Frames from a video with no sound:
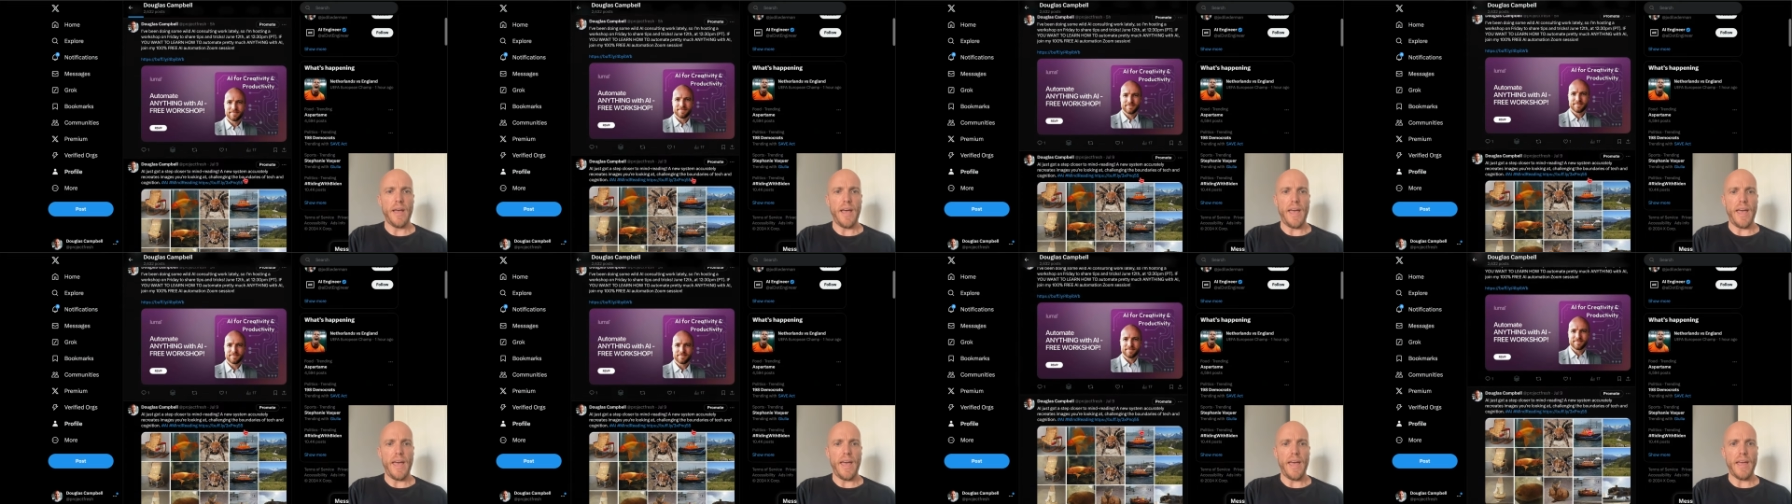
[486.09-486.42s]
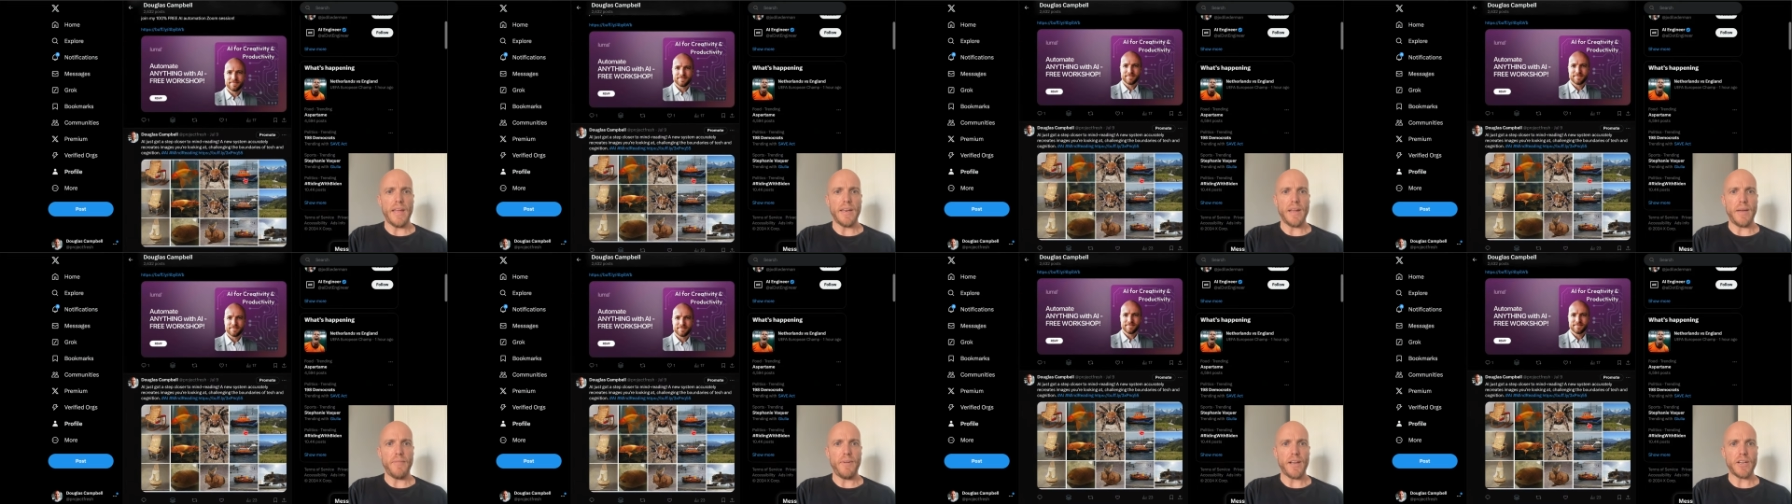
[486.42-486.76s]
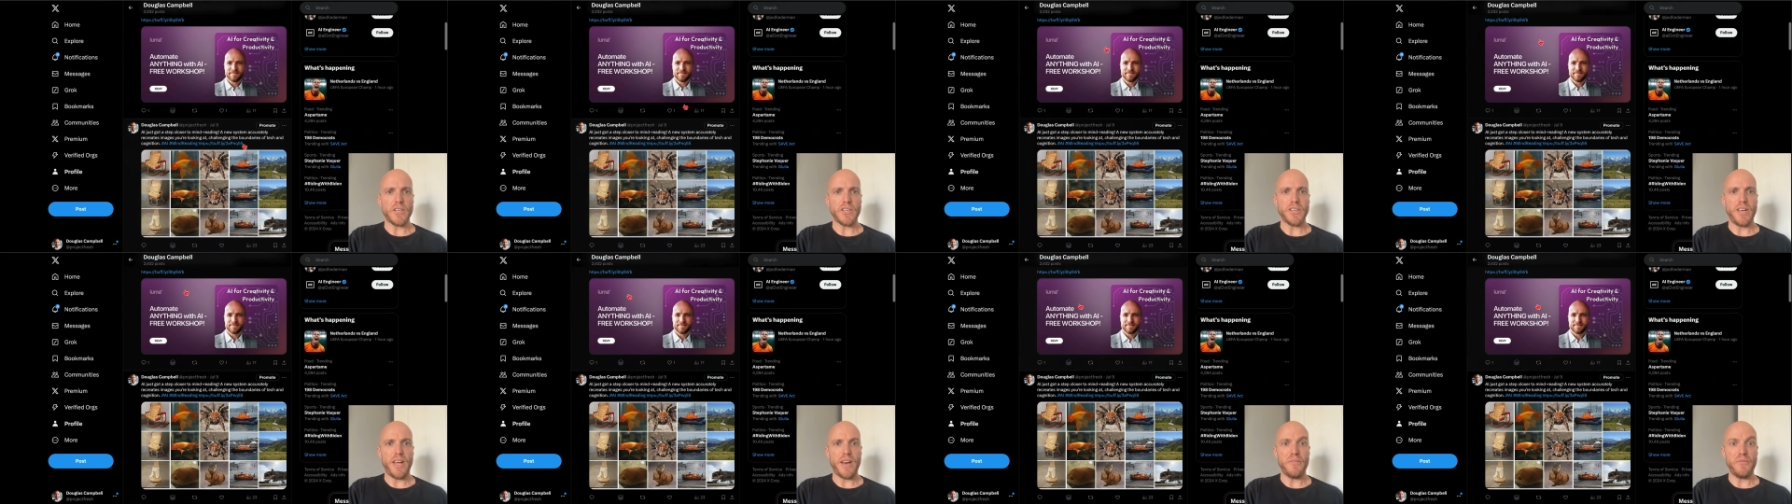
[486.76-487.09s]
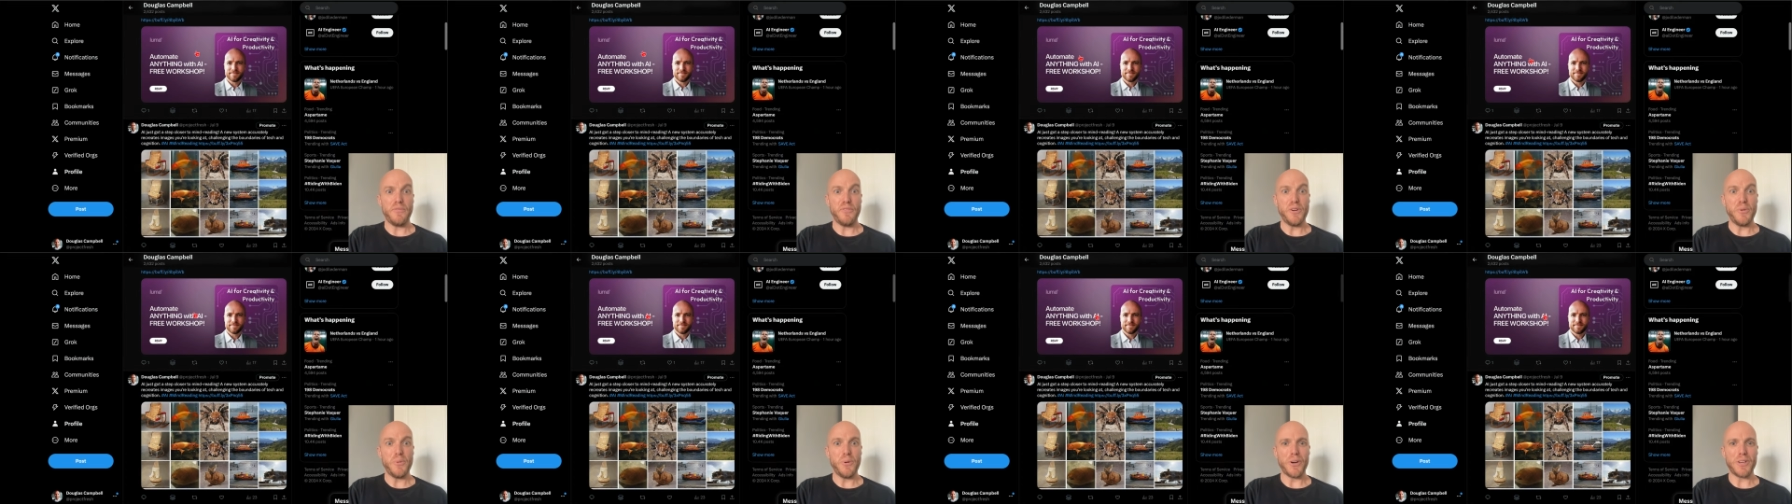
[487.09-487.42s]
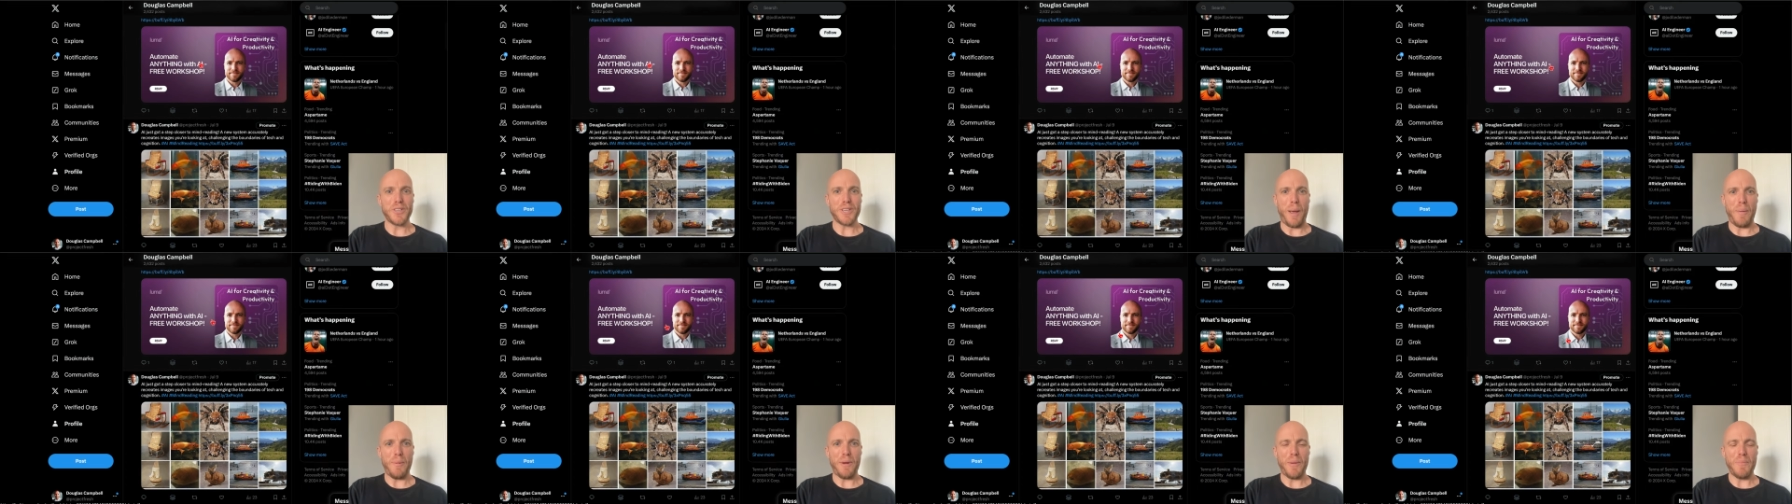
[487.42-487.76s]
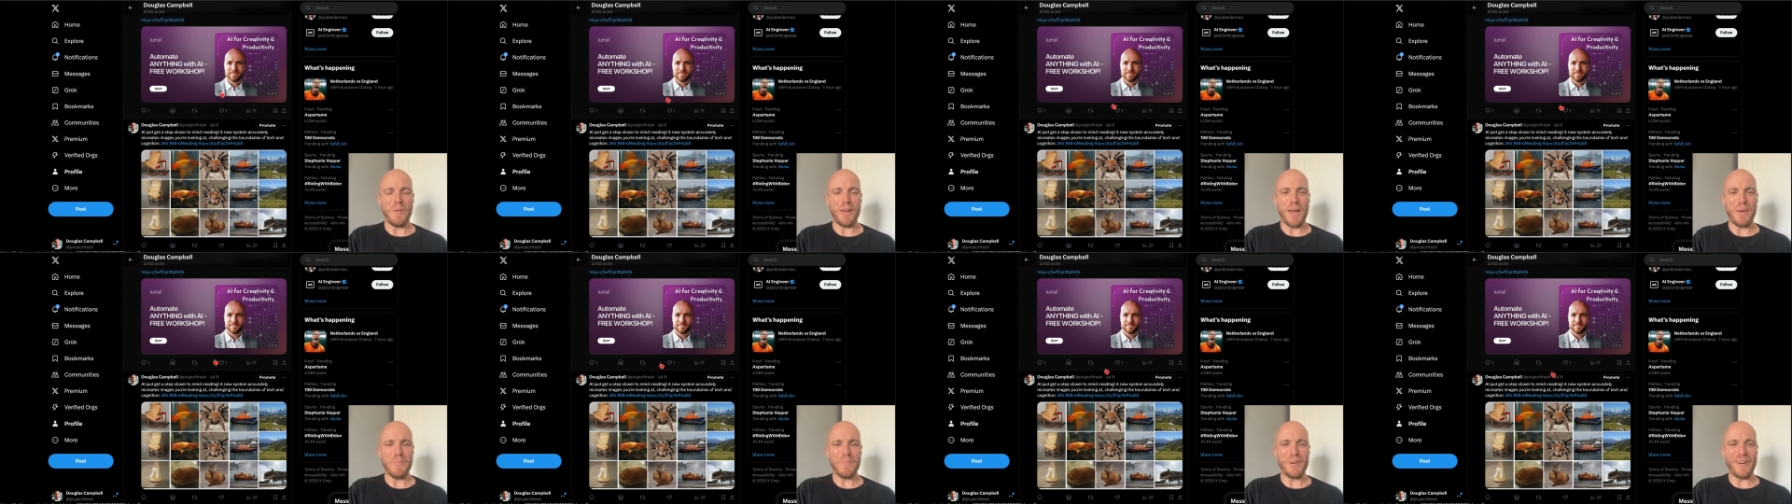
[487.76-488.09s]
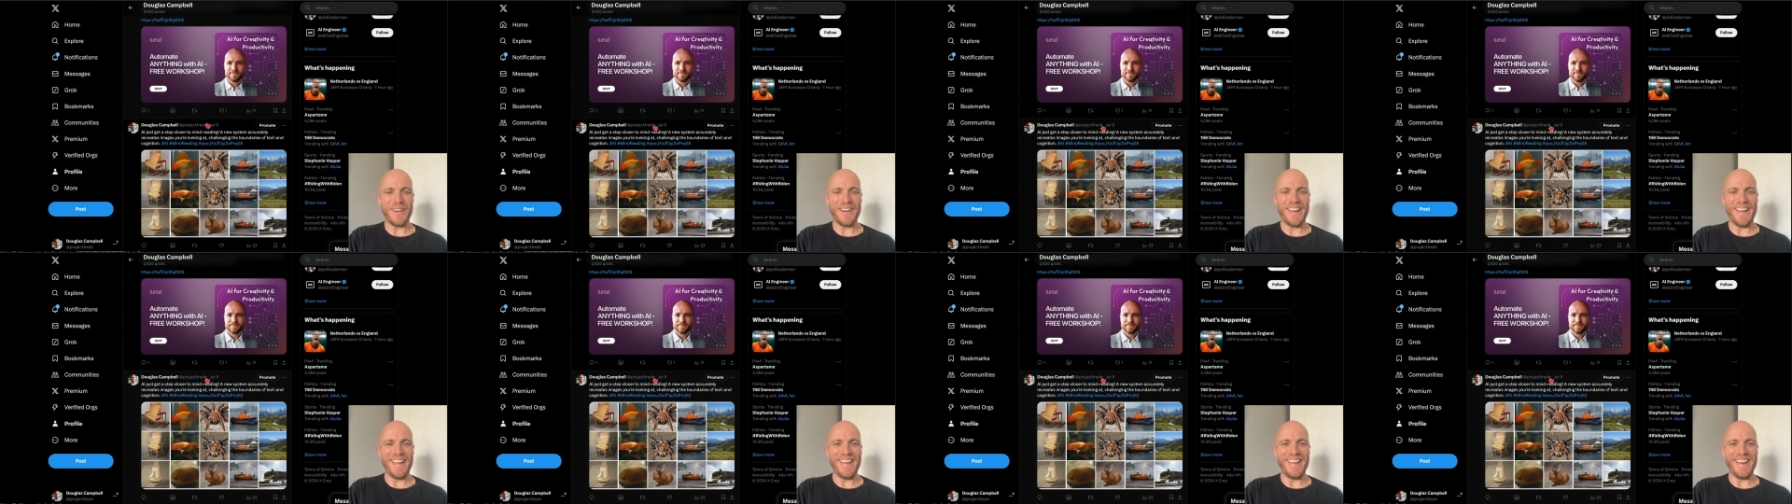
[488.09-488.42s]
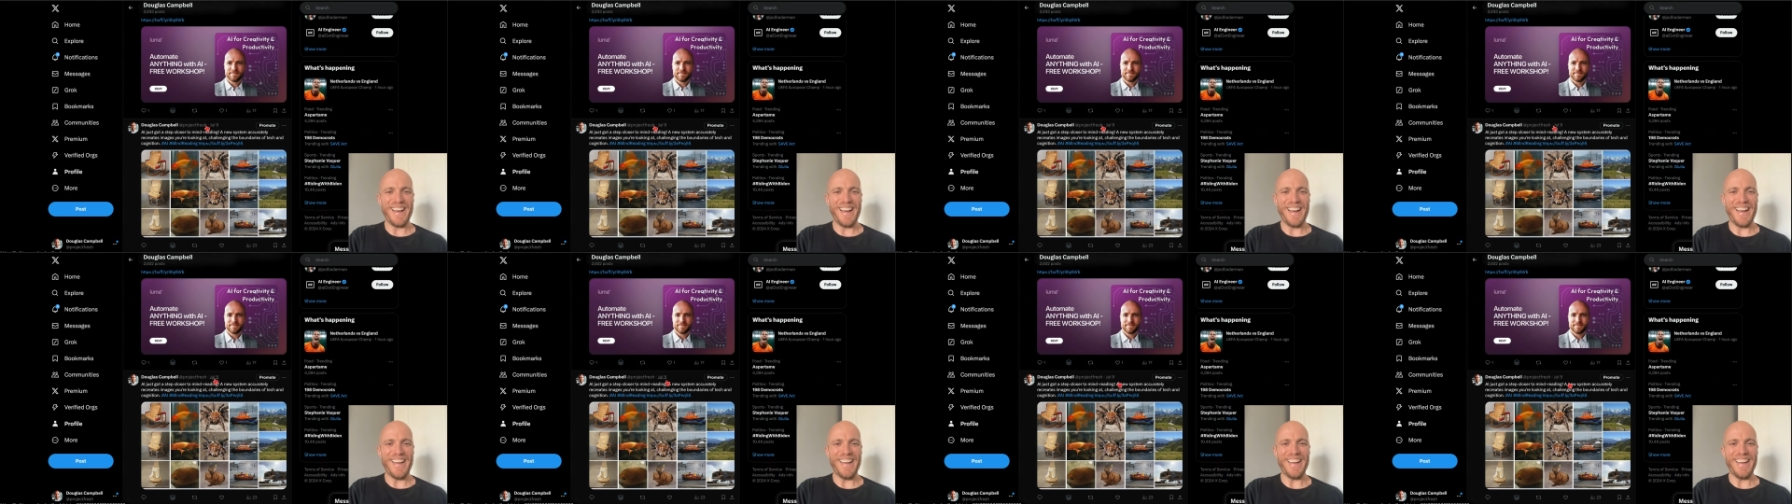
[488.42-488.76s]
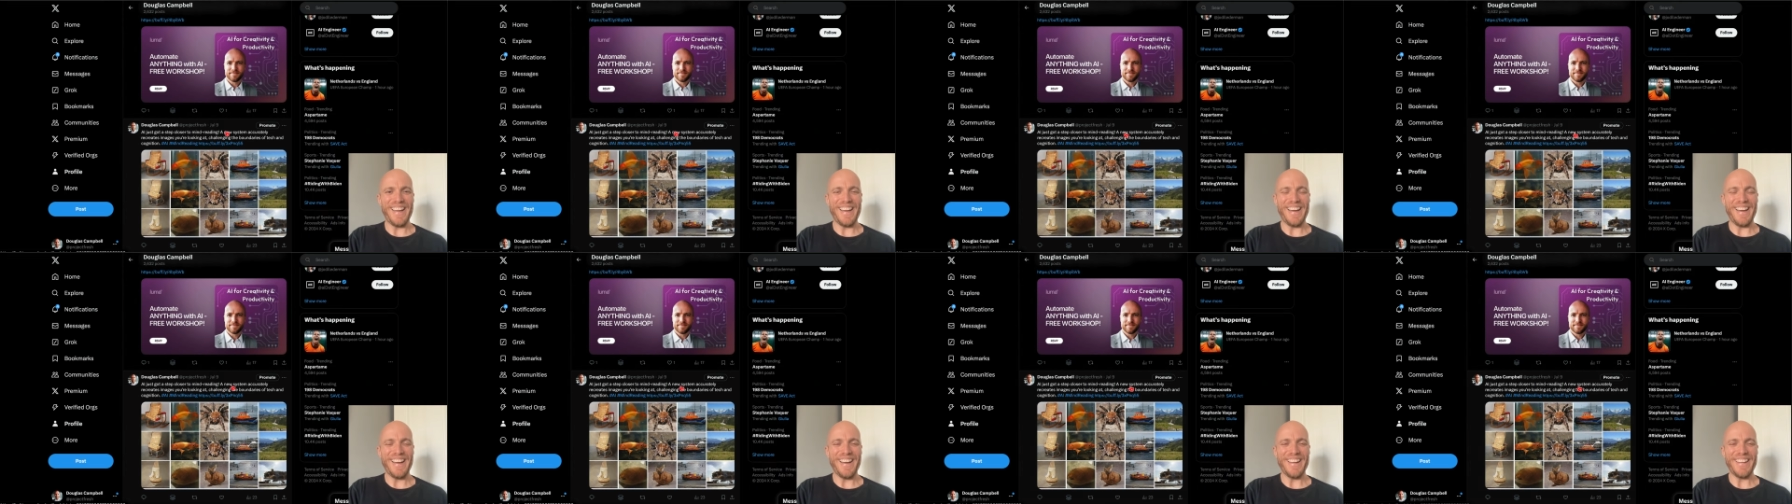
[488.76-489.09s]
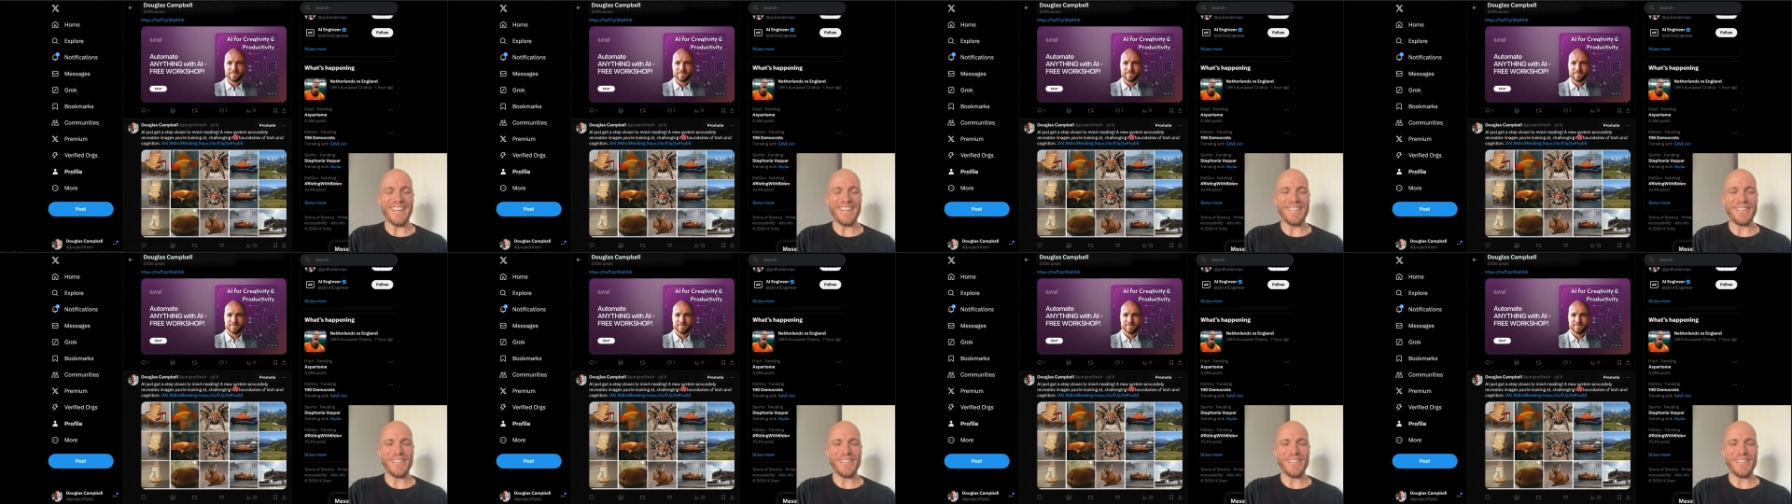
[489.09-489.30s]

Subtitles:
and I've actually got a free workshop coming up on AI,